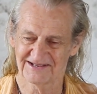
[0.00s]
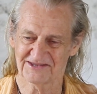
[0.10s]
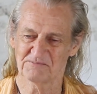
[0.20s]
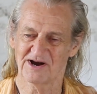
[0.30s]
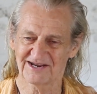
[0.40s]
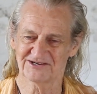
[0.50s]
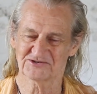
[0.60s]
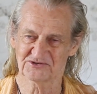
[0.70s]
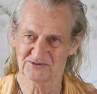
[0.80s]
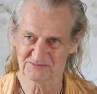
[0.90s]
The mind
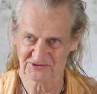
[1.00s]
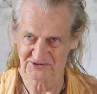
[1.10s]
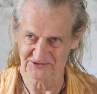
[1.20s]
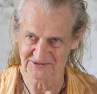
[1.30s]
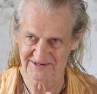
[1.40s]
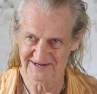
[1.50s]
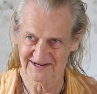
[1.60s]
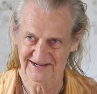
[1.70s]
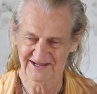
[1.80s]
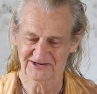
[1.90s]
assumes two.
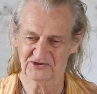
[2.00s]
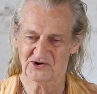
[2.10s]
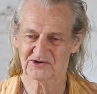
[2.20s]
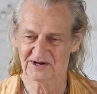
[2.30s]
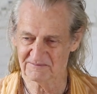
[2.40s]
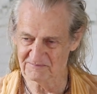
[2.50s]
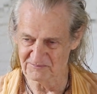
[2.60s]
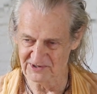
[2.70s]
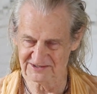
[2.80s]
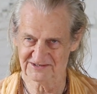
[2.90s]
Yoga
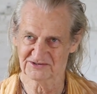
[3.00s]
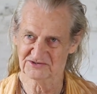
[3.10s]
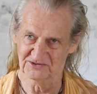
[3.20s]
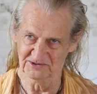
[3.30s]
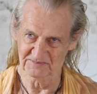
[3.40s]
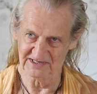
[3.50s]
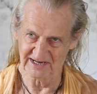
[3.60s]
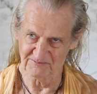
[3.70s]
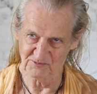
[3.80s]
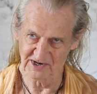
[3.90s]
brings the two to
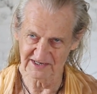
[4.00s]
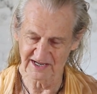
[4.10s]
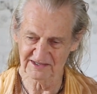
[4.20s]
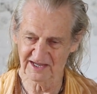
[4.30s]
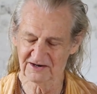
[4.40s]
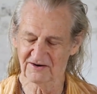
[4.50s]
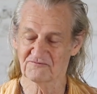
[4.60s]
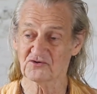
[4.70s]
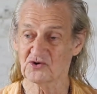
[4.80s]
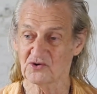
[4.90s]
become one. And that,
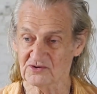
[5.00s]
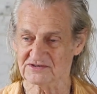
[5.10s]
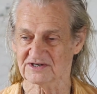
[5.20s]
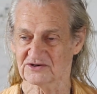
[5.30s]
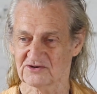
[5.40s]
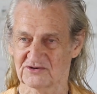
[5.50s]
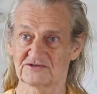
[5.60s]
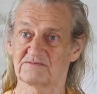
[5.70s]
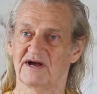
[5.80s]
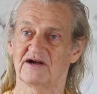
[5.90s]
of course,
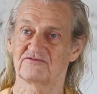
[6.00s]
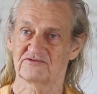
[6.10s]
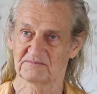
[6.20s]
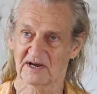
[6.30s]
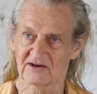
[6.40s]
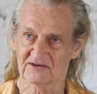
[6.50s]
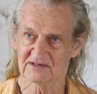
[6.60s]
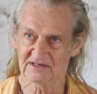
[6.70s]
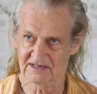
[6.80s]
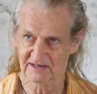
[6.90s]
includes male-female
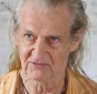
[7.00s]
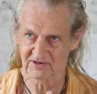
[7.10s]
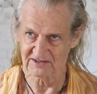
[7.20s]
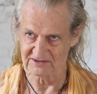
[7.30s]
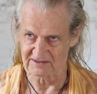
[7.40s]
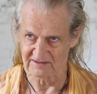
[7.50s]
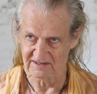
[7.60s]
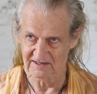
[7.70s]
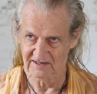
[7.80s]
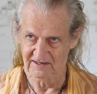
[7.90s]
collaboration,
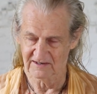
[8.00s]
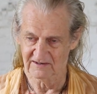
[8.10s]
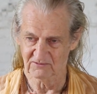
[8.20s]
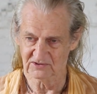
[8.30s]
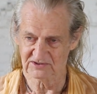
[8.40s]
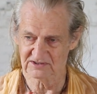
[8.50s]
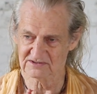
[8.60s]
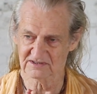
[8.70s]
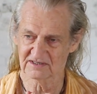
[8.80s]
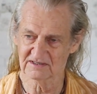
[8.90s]
which
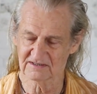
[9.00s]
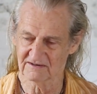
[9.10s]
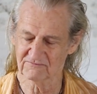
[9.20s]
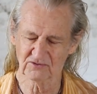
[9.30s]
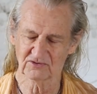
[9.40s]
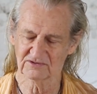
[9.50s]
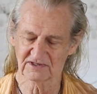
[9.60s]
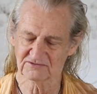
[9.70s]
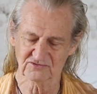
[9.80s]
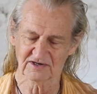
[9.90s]
is, of course,
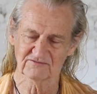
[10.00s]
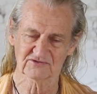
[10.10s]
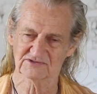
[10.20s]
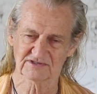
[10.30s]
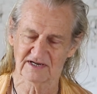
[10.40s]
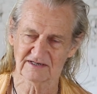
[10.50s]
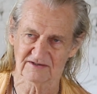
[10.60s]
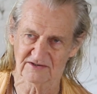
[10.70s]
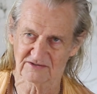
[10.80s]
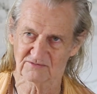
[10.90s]
a dreadful state
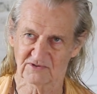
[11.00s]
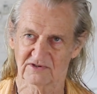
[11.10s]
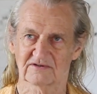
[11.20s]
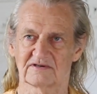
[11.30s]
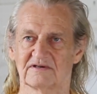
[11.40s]
in this world.